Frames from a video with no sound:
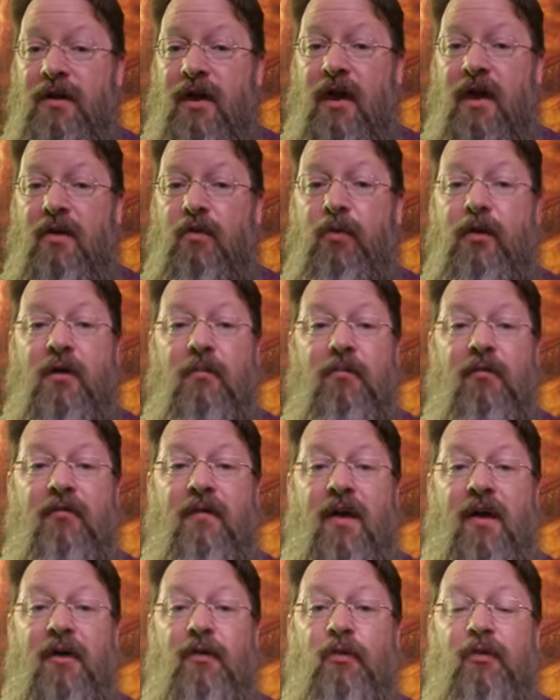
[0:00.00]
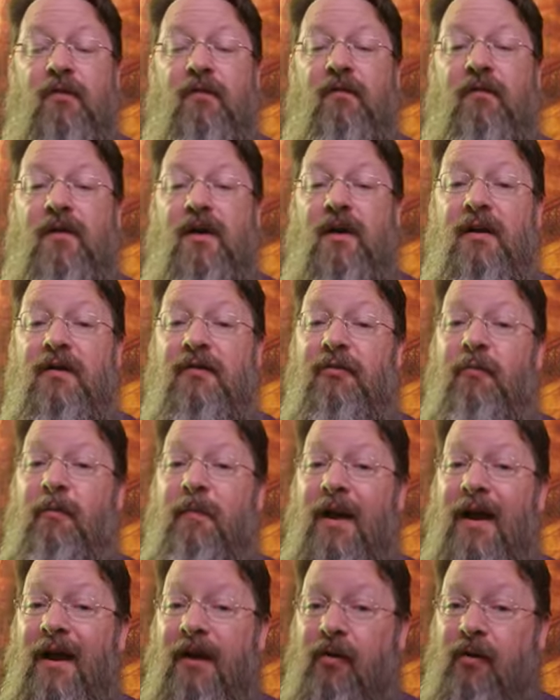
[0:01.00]
and we are provided with various
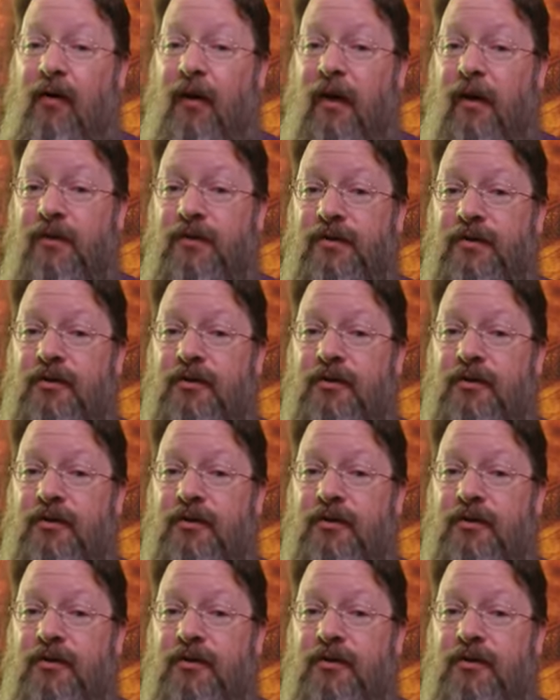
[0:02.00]
backgrounds